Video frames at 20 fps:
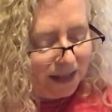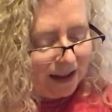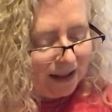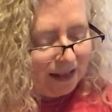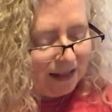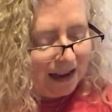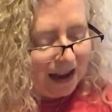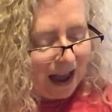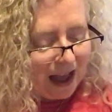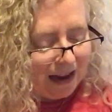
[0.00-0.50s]

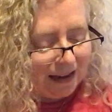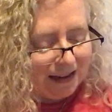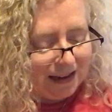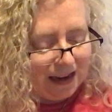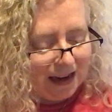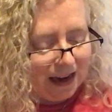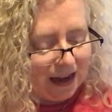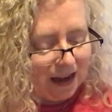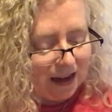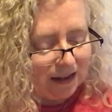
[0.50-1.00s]

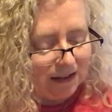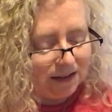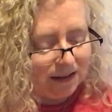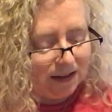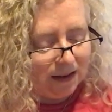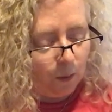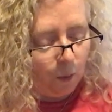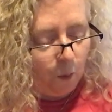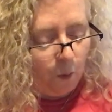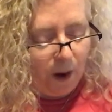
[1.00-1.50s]
Involved within
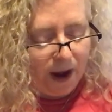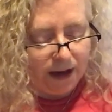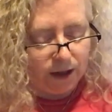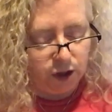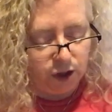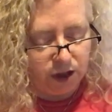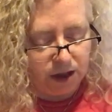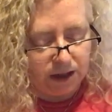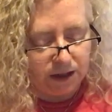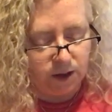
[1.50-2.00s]
the
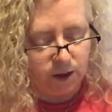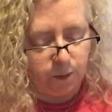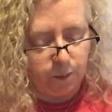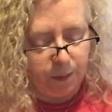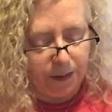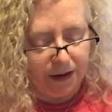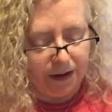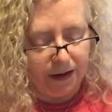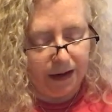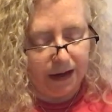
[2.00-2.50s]
idea
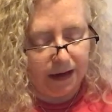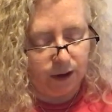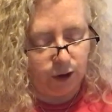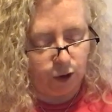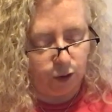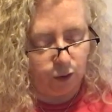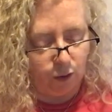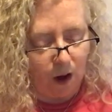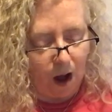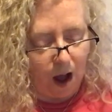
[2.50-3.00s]

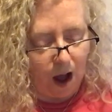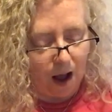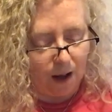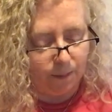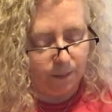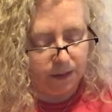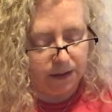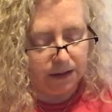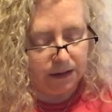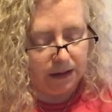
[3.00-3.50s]
which the
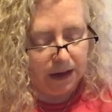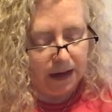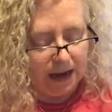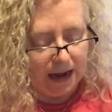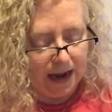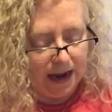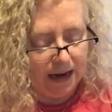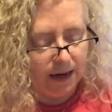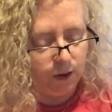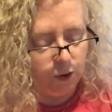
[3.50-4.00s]
spirit
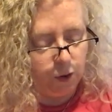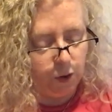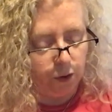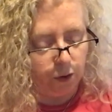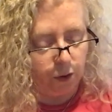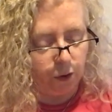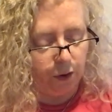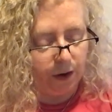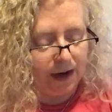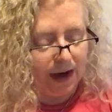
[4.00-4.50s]

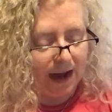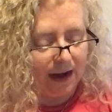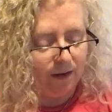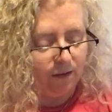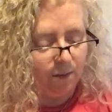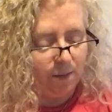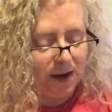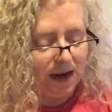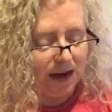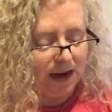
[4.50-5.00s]
drops
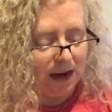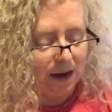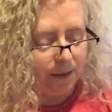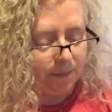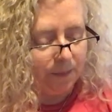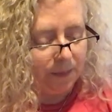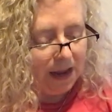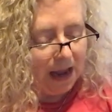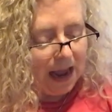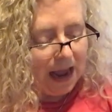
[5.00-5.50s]
into the
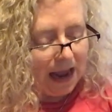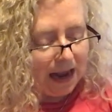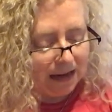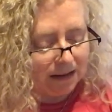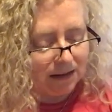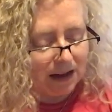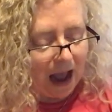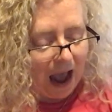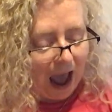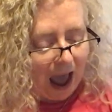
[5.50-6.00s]
creative
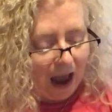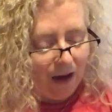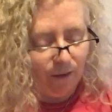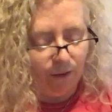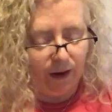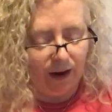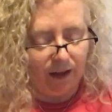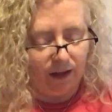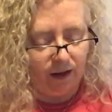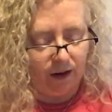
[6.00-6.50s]

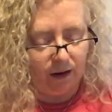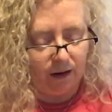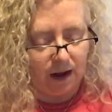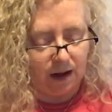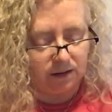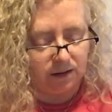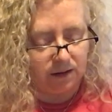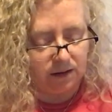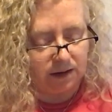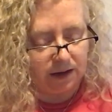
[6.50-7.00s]
medium
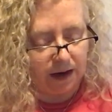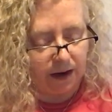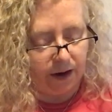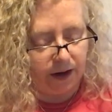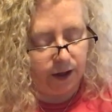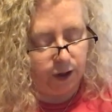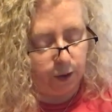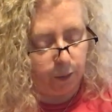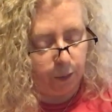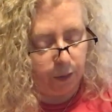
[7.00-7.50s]
is
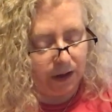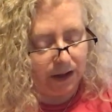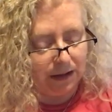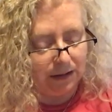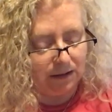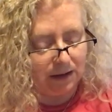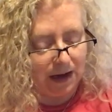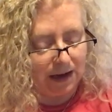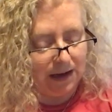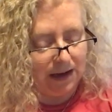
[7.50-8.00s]
everything
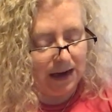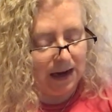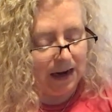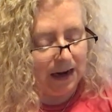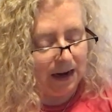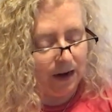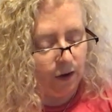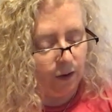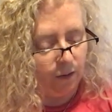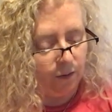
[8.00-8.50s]

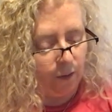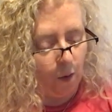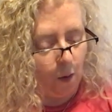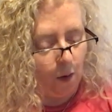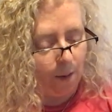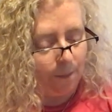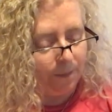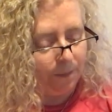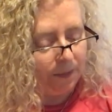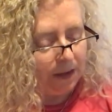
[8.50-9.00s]
necessary to bring
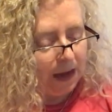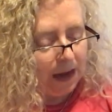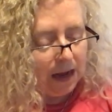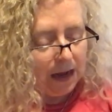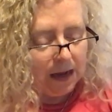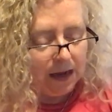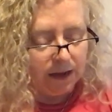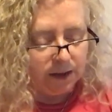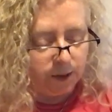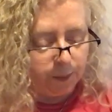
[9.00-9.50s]
this idea
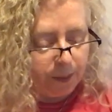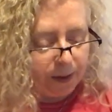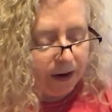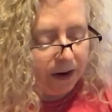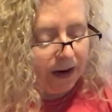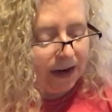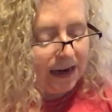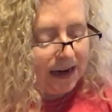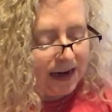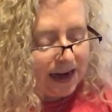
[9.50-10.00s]
into form.